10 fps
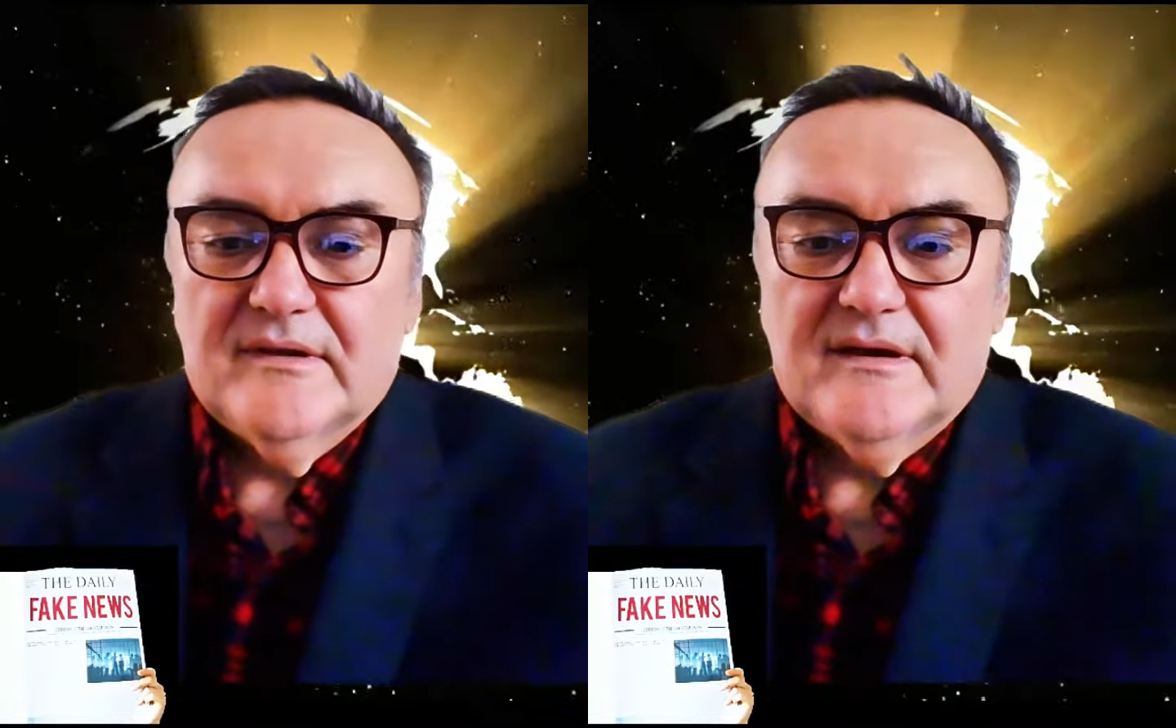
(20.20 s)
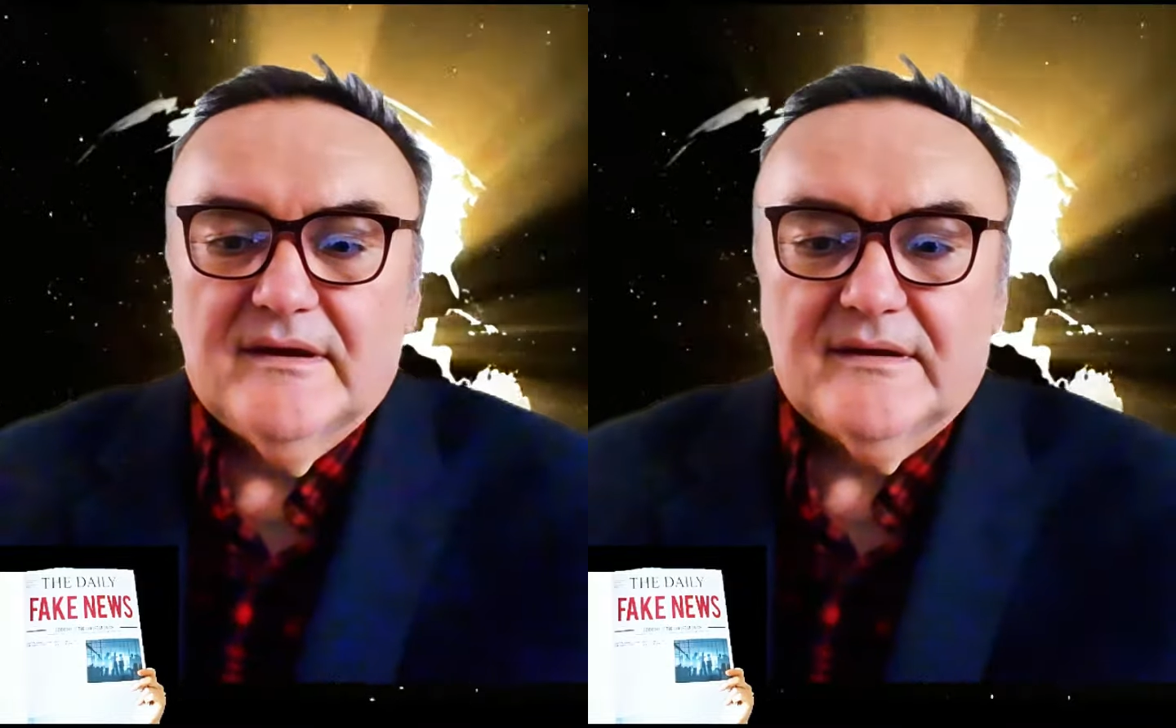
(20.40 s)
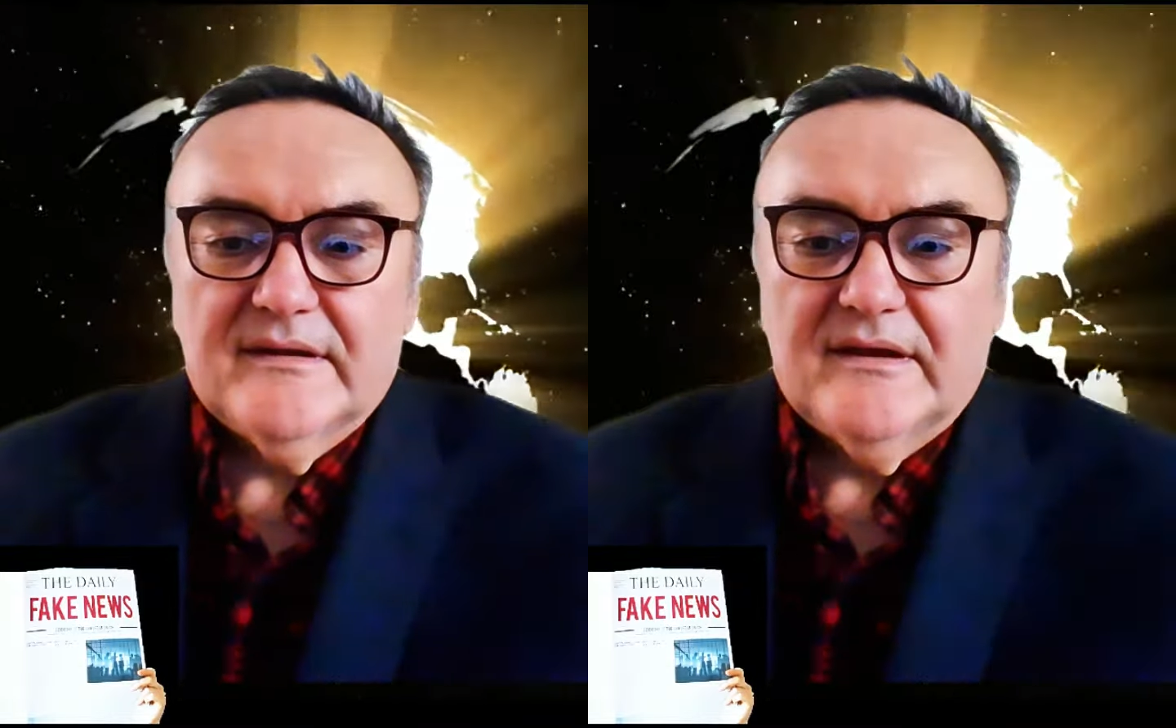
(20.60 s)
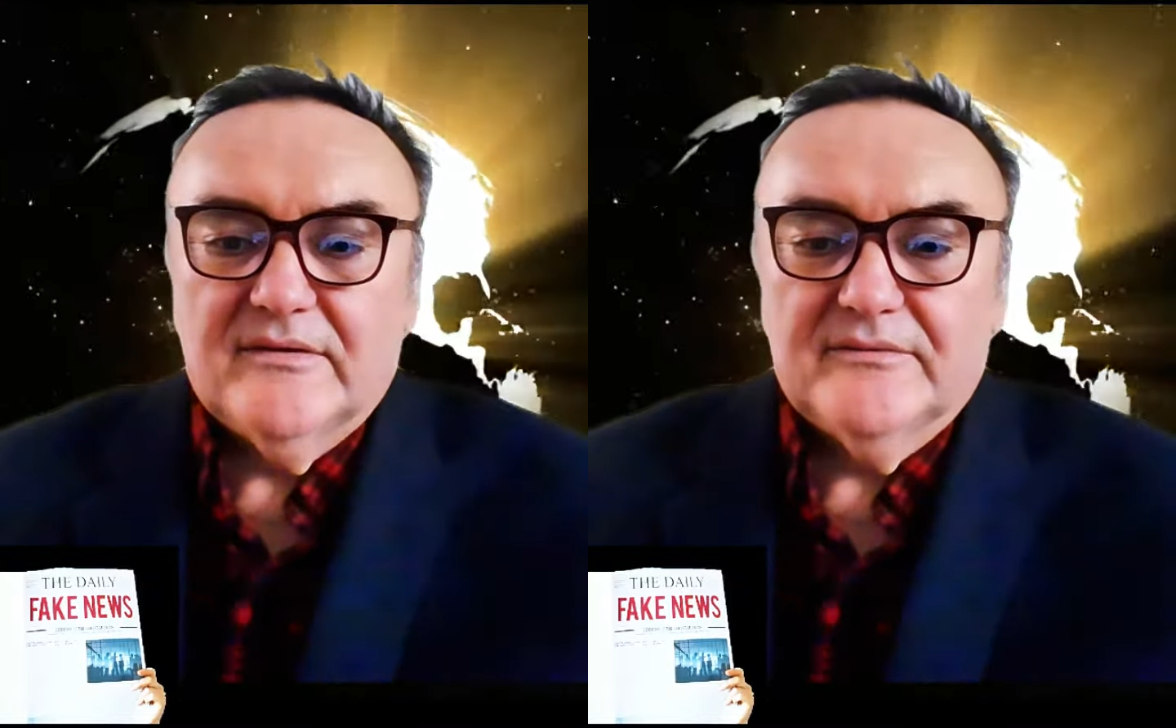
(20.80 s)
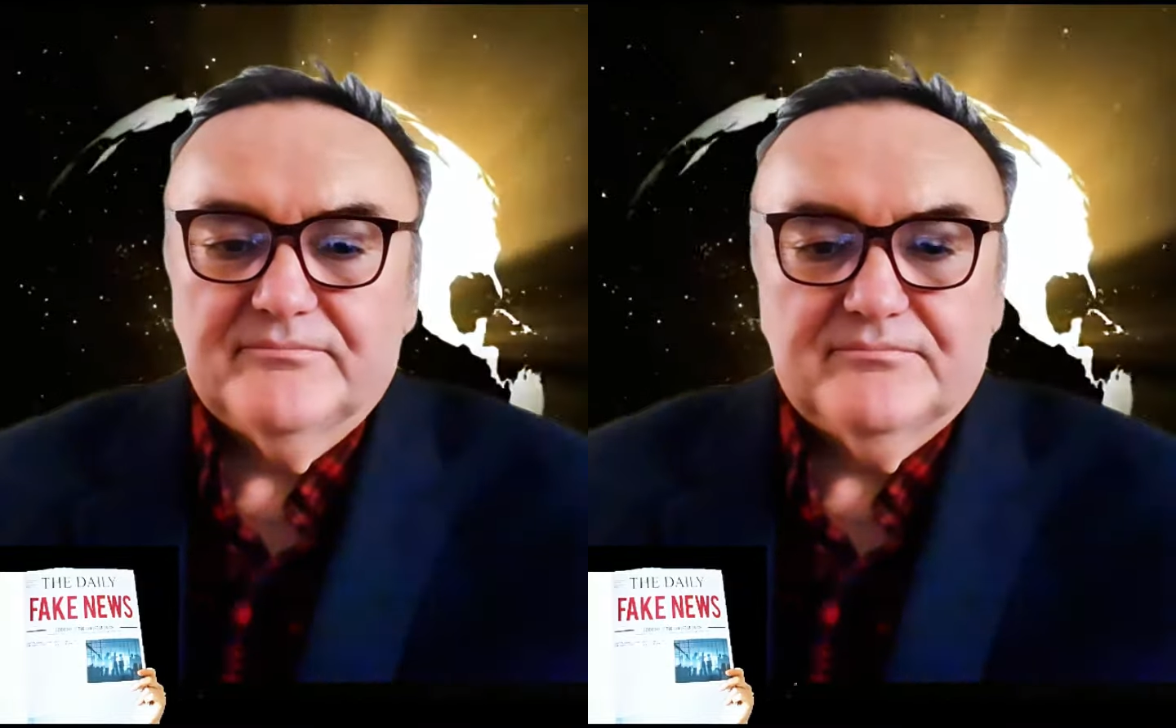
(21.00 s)
there are
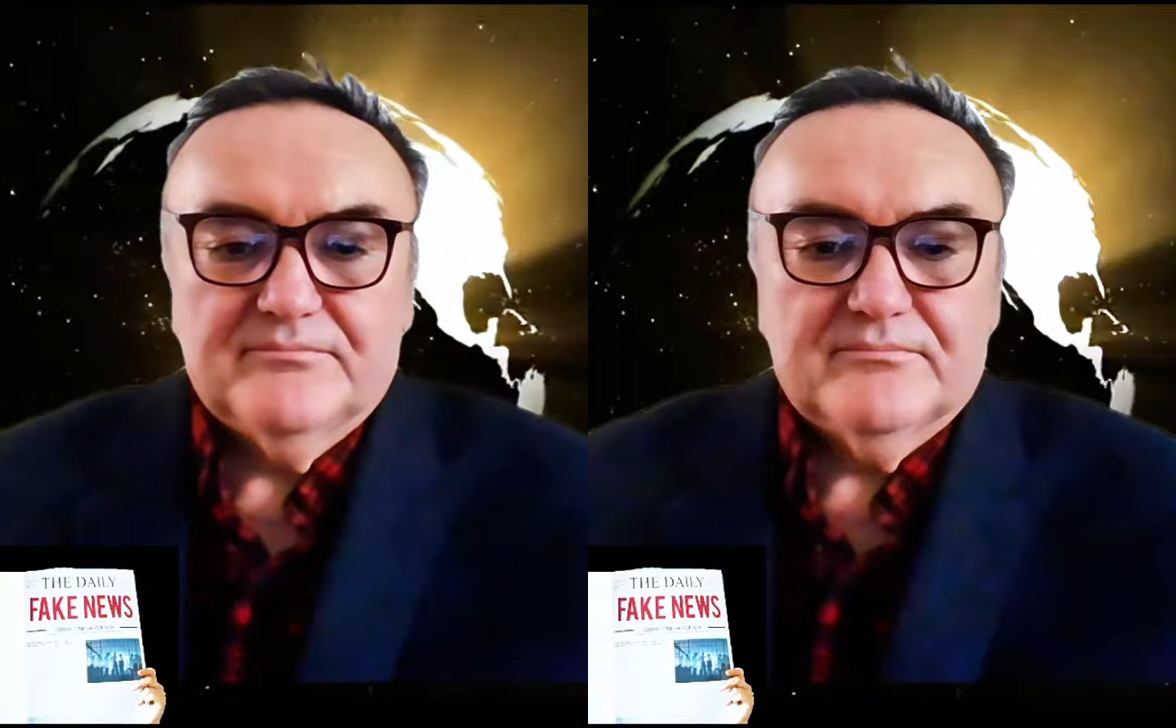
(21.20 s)
kind of